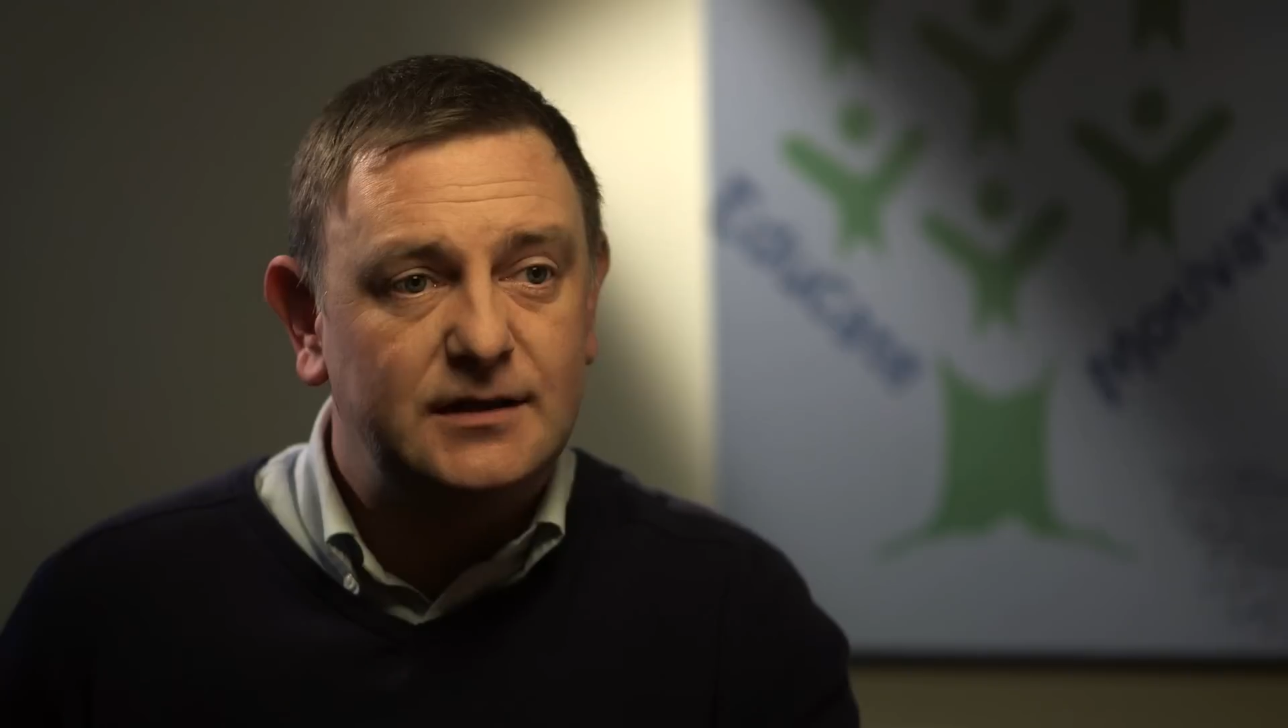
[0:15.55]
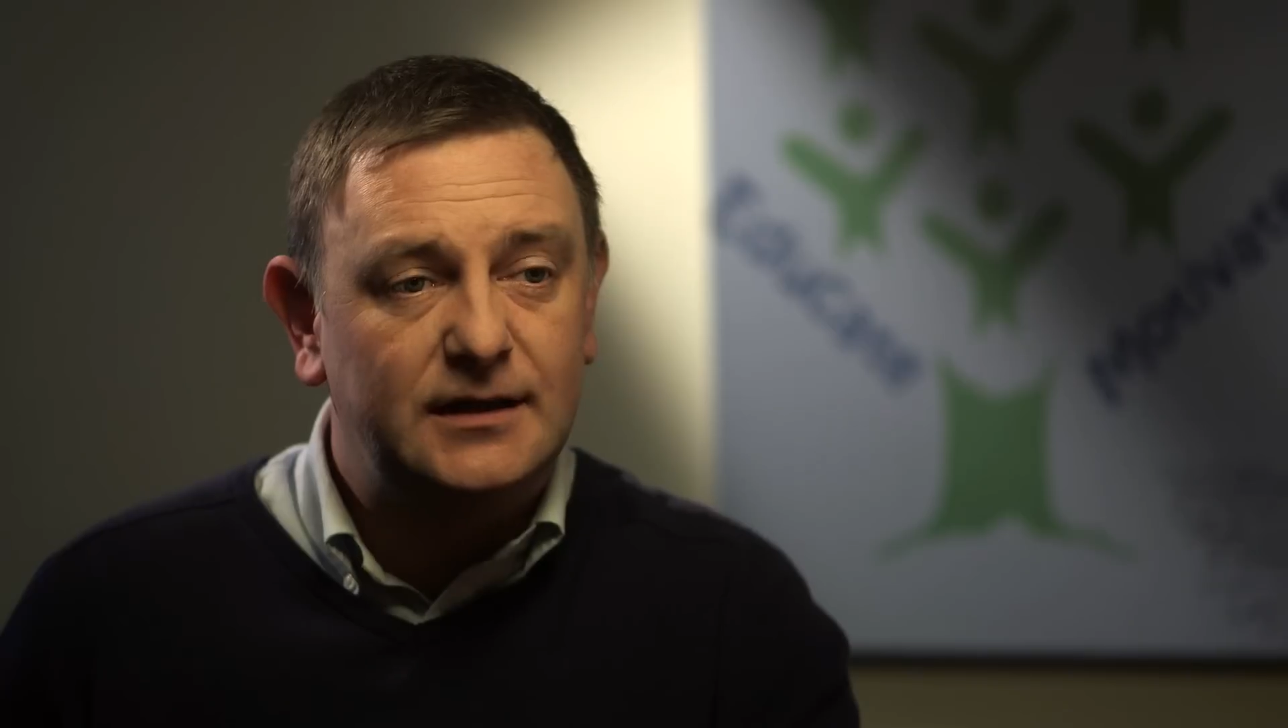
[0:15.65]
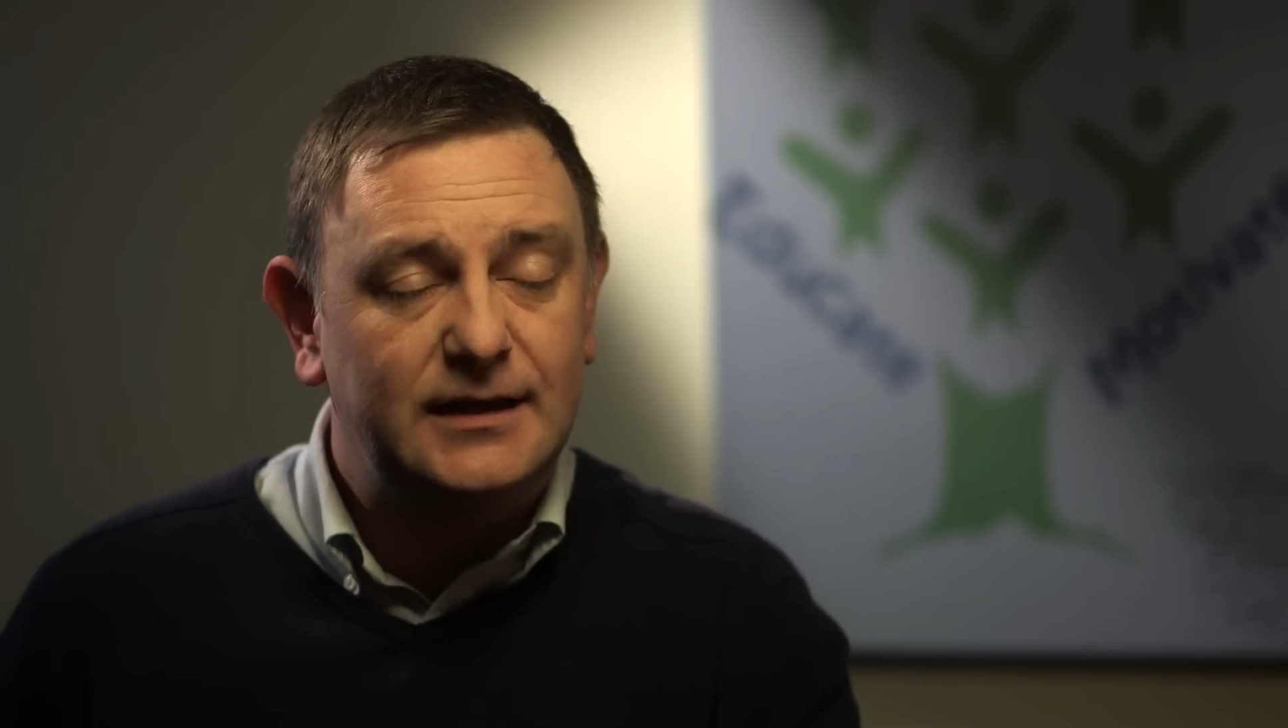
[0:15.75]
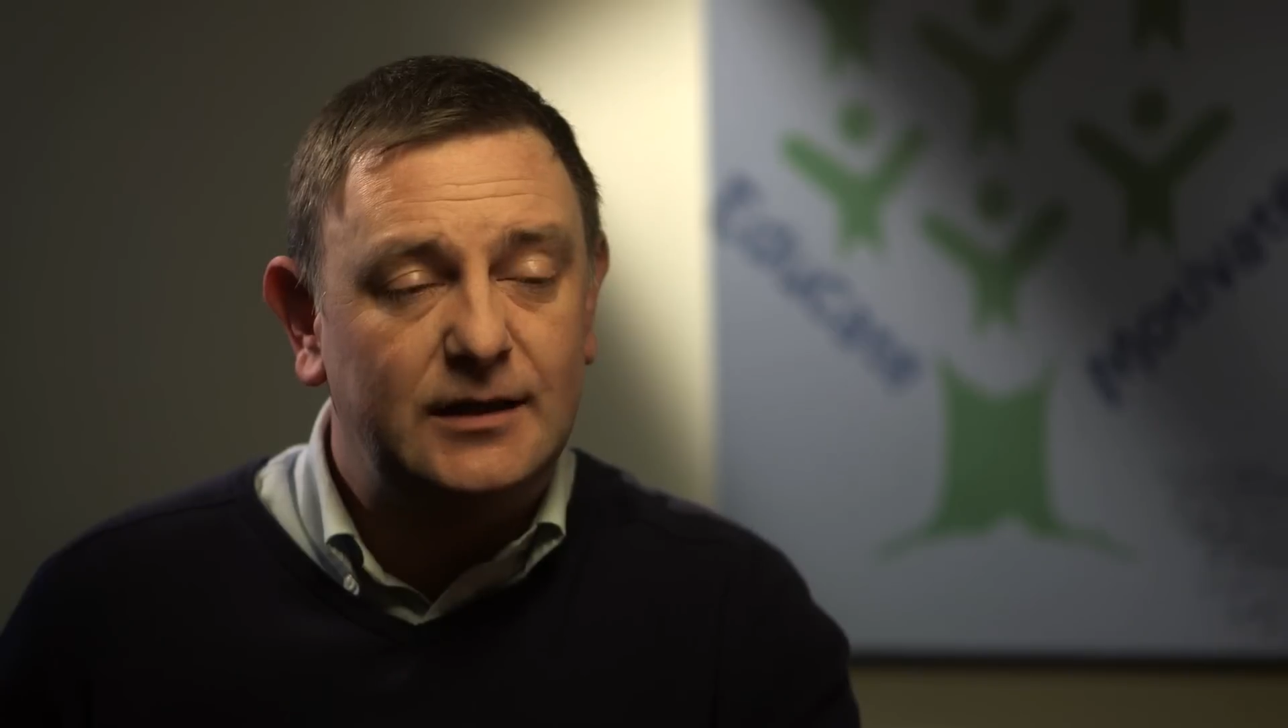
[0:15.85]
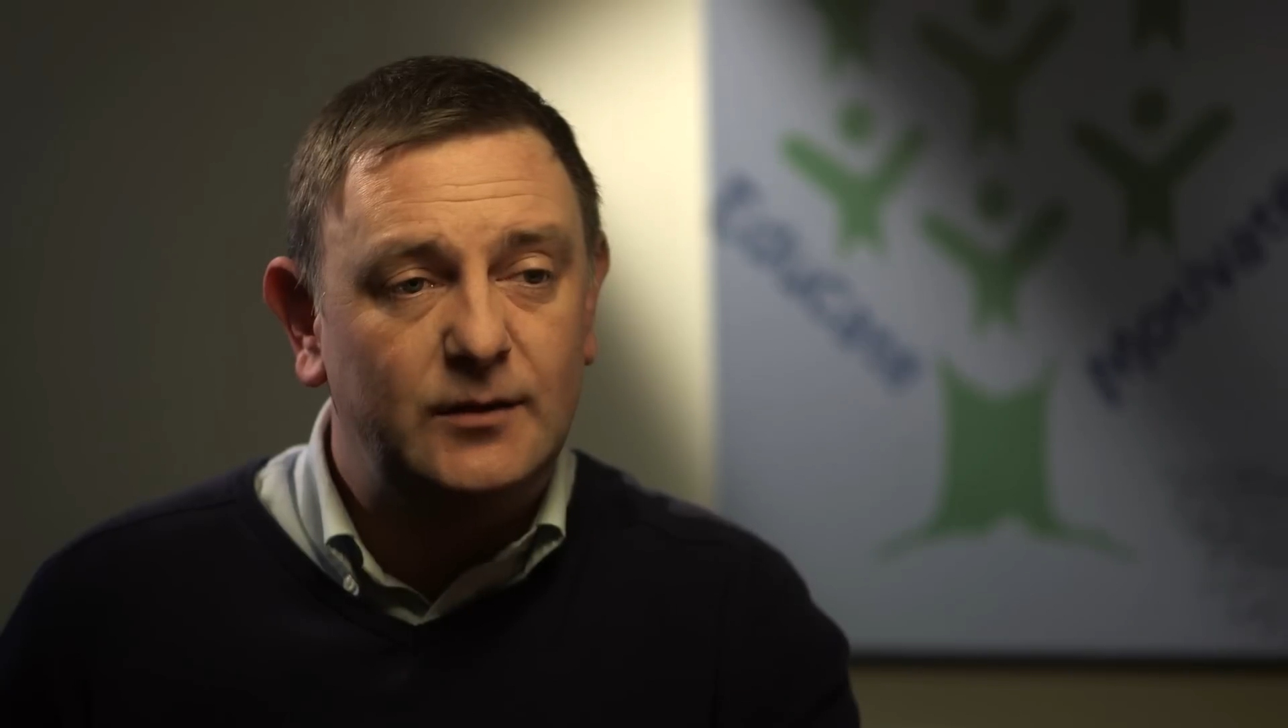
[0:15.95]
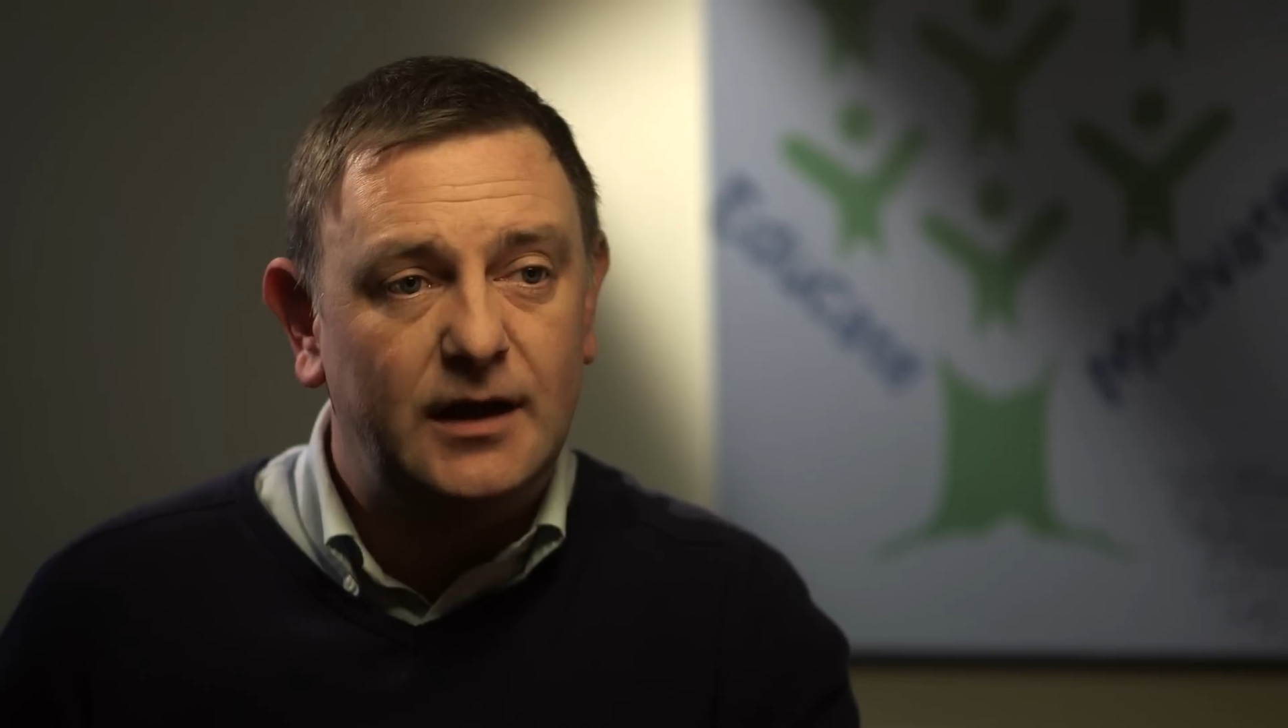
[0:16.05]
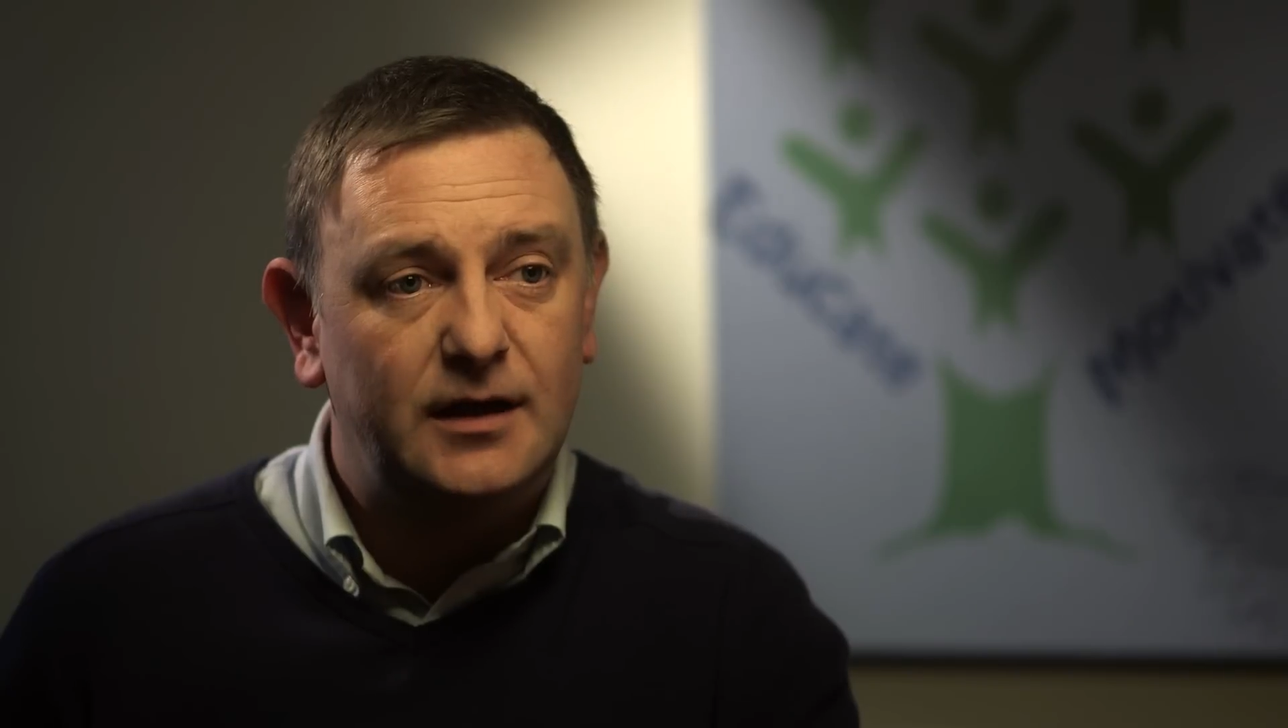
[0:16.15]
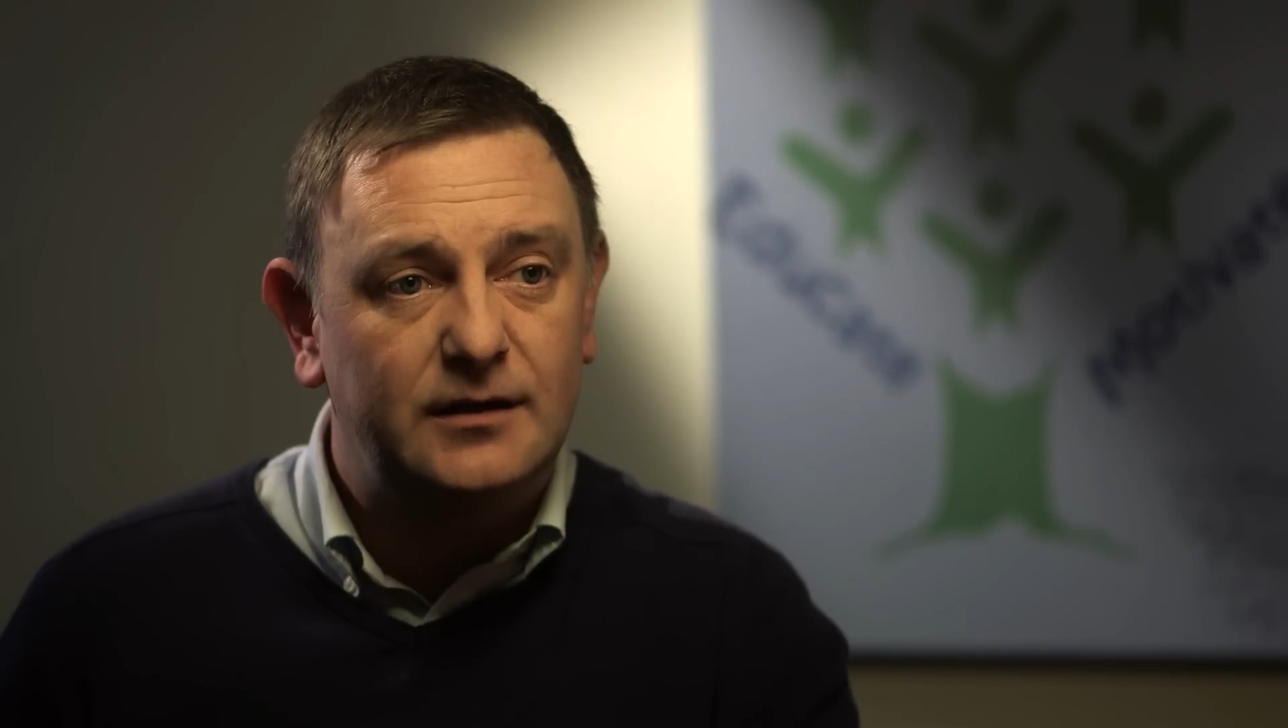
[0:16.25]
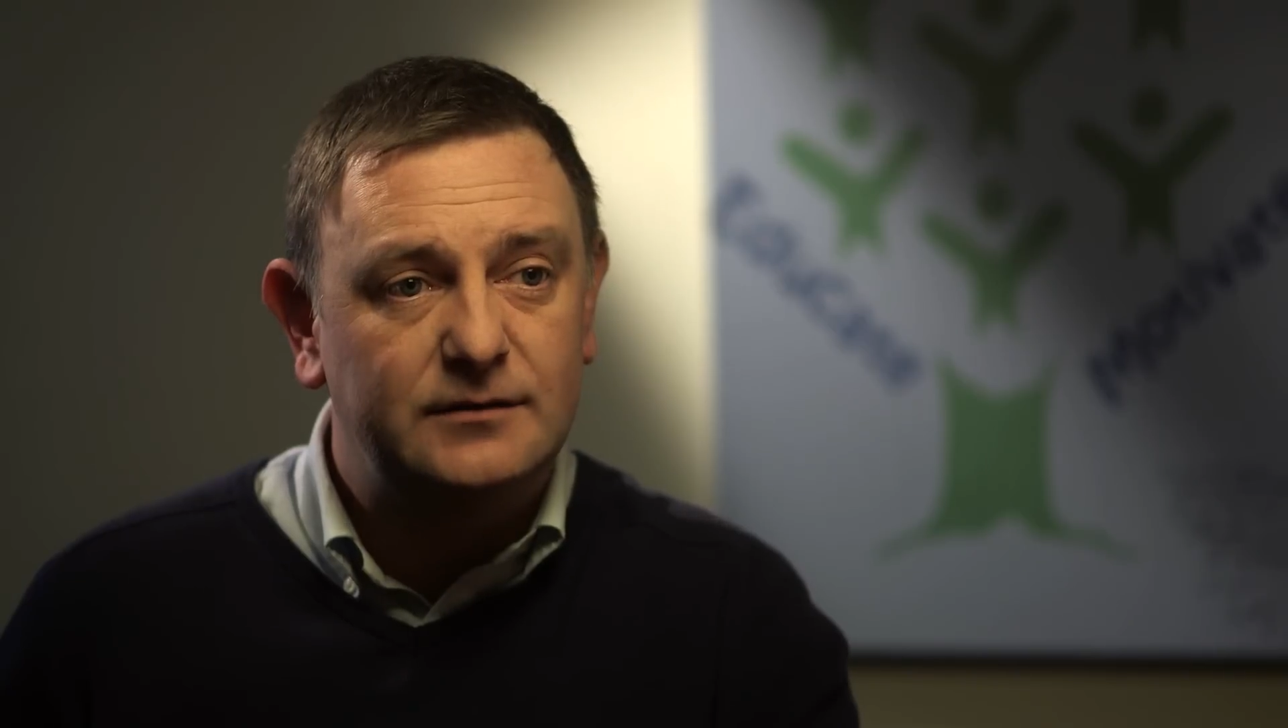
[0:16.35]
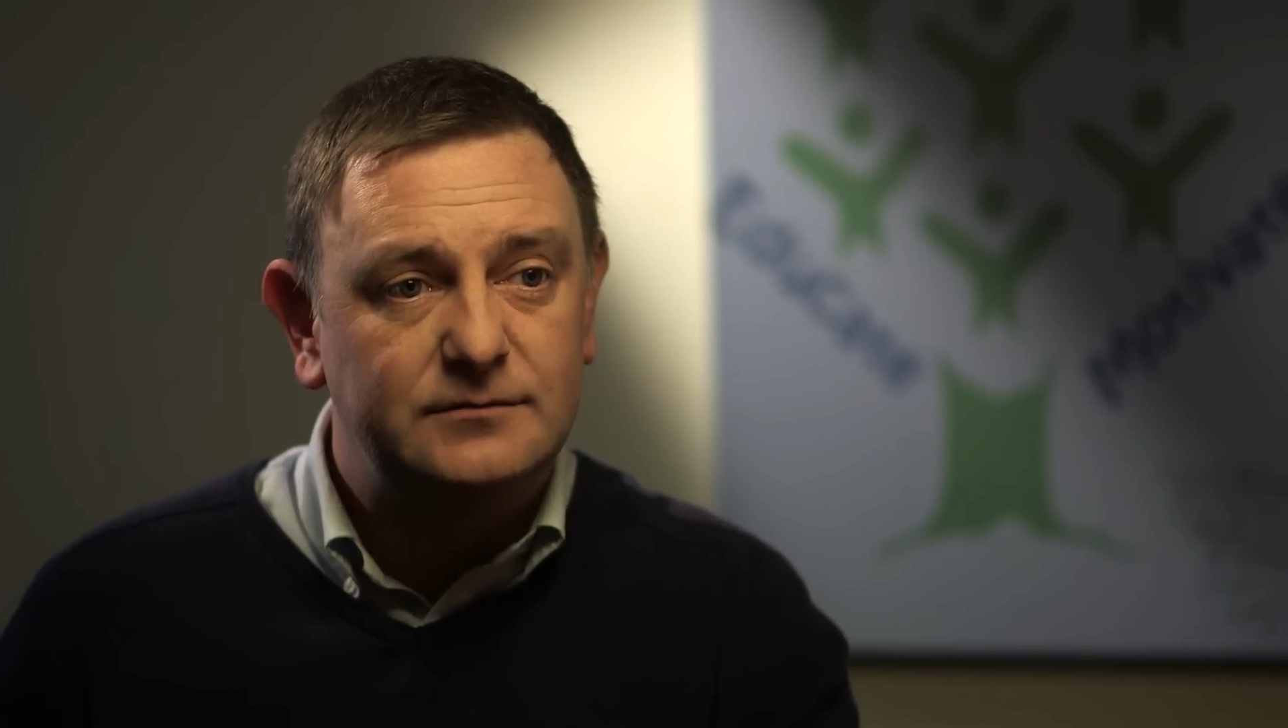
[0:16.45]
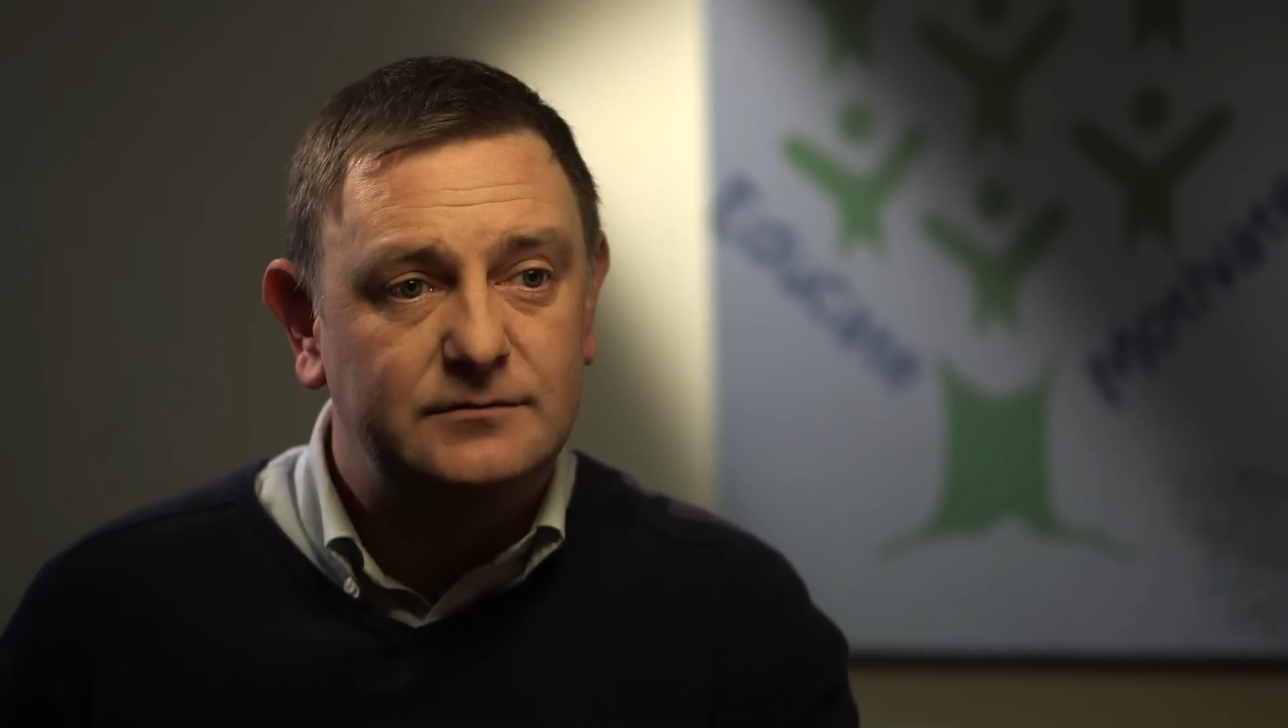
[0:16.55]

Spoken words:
And here we are,